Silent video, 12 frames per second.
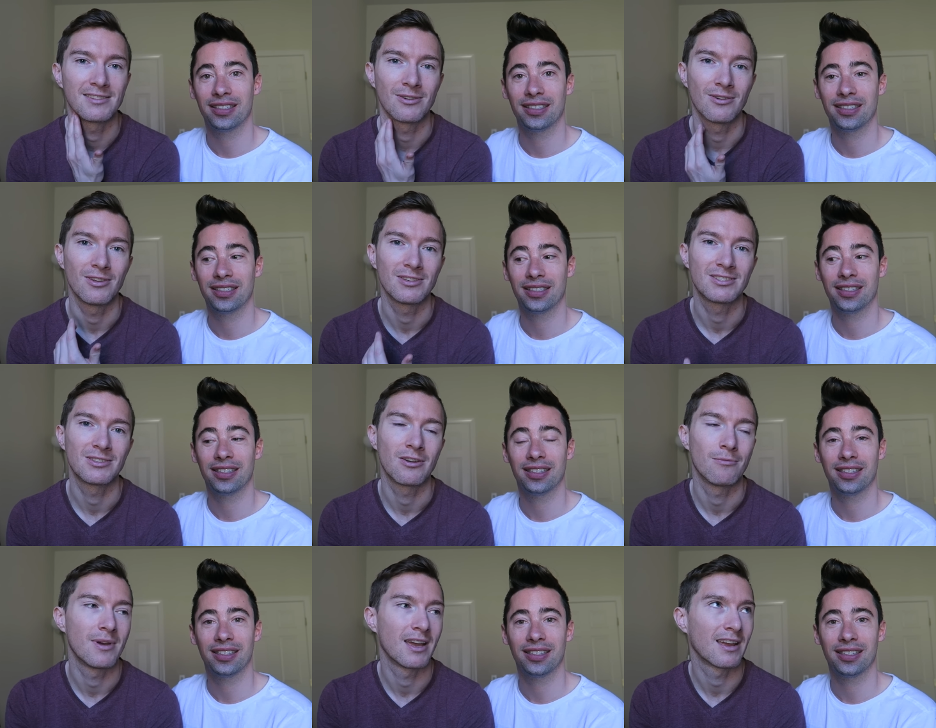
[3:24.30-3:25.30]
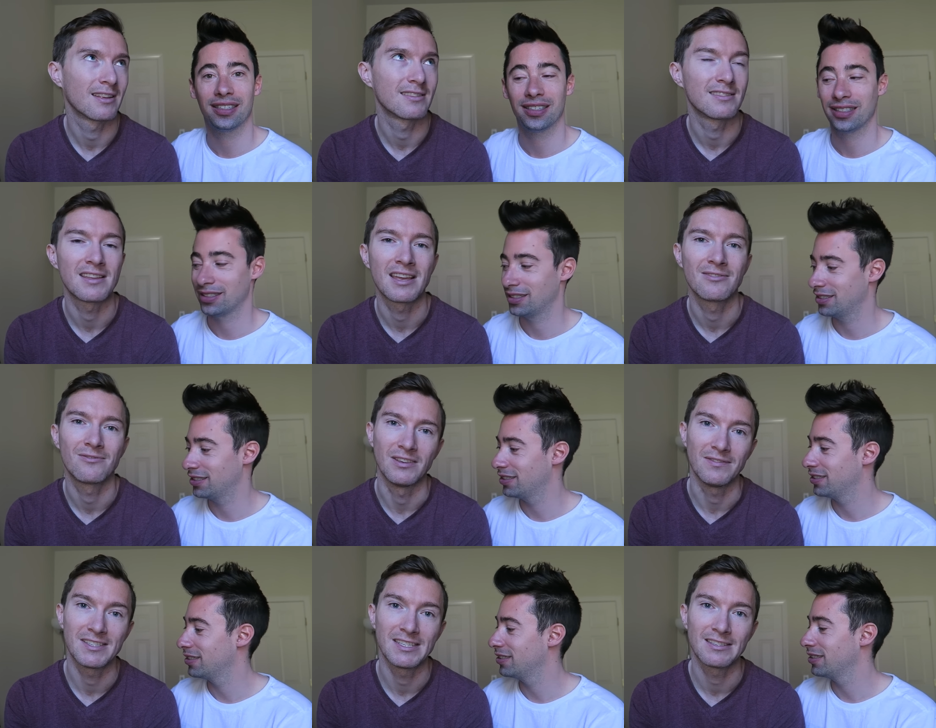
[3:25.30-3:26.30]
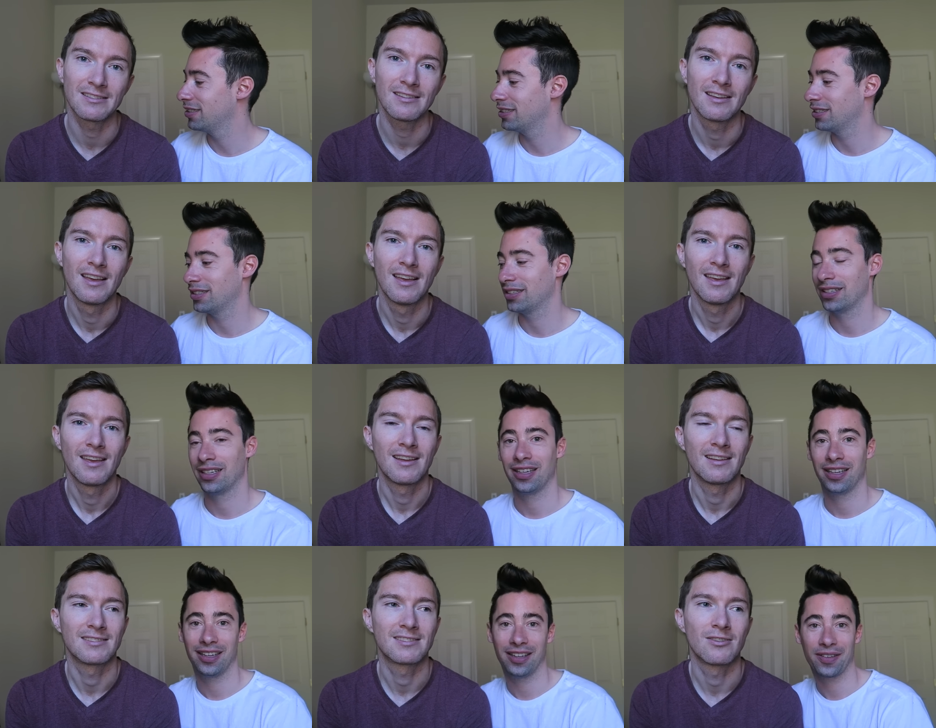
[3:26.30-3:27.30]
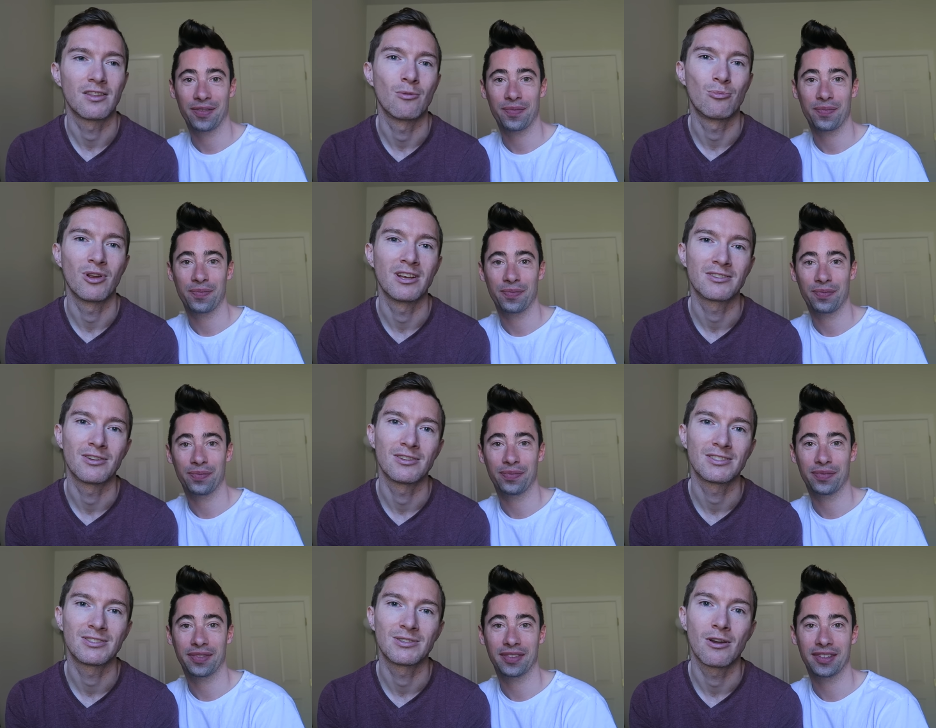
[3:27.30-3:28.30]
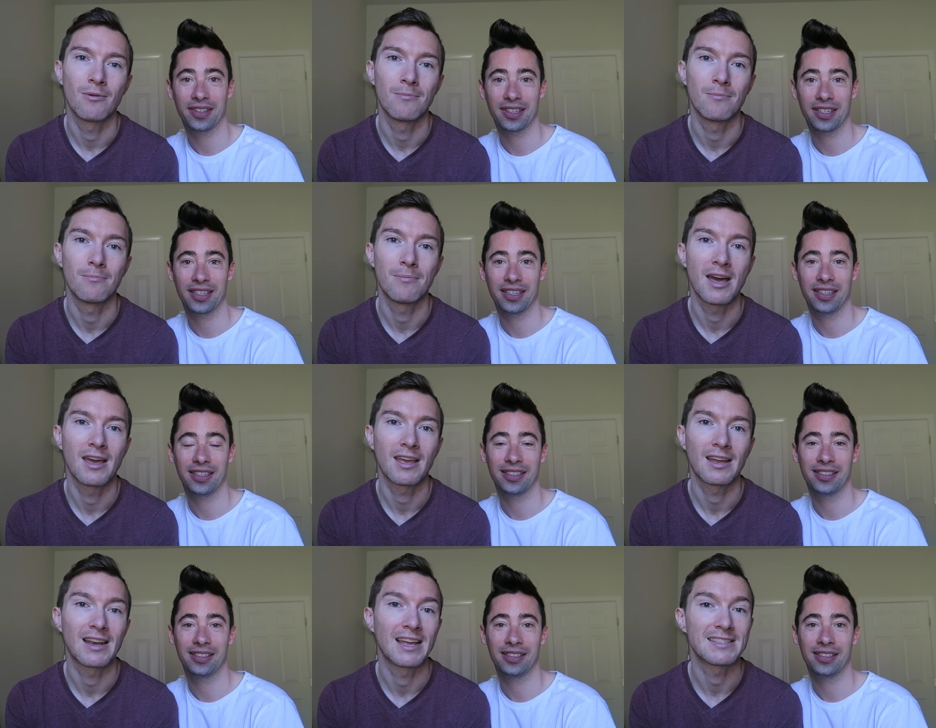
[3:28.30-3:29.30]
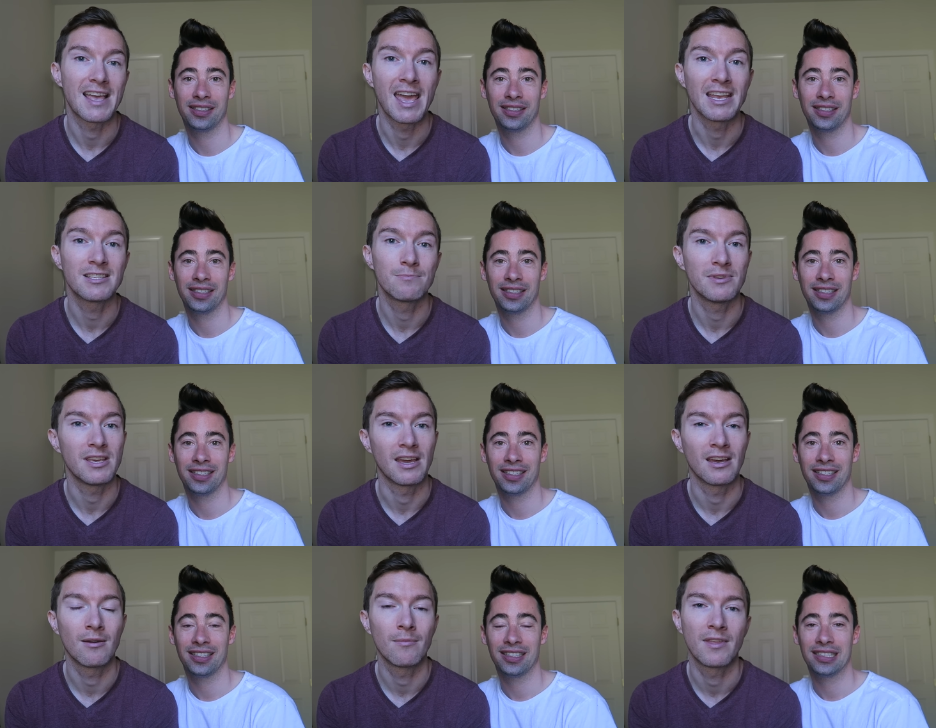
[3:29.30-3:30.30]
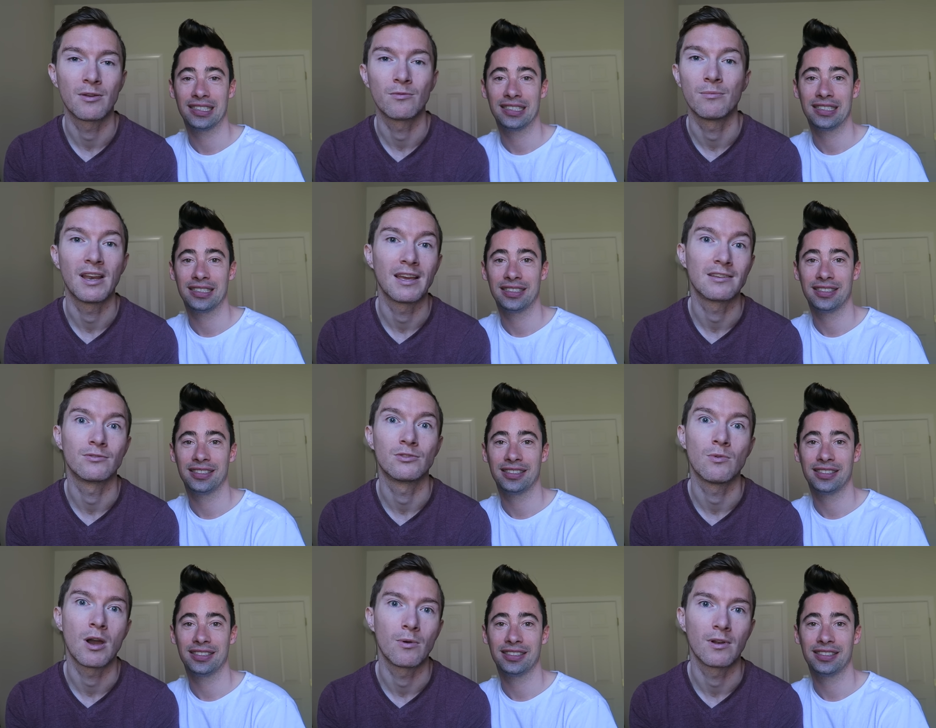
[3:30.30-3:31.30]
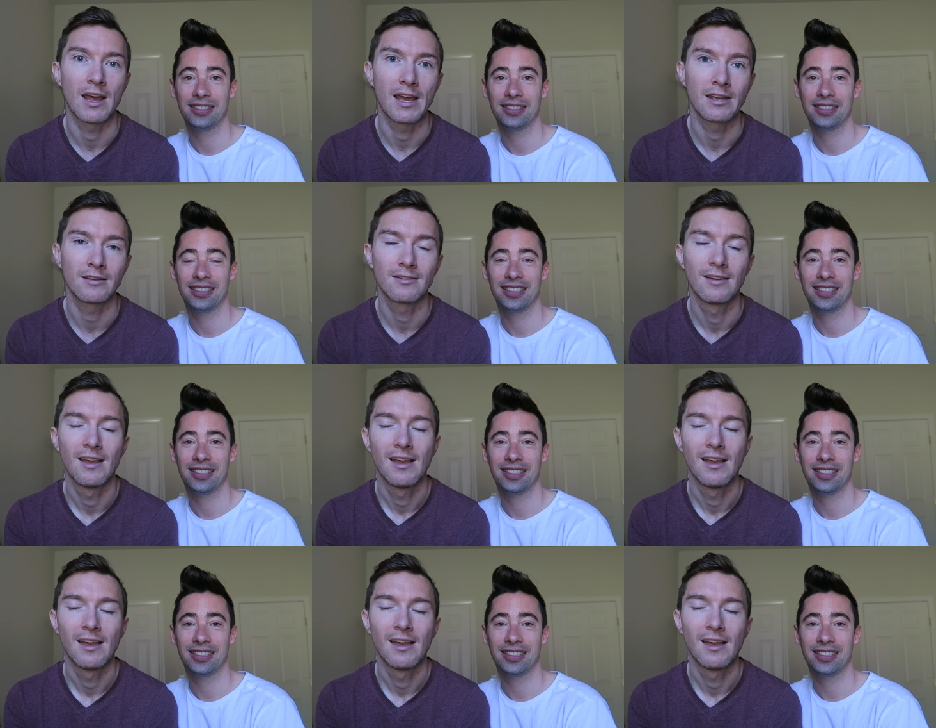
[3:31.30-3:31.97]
Speaker 1: it told us to come back at nine fifteen. And so the employee told us to come back at like eight P M There would be like a two-hour line.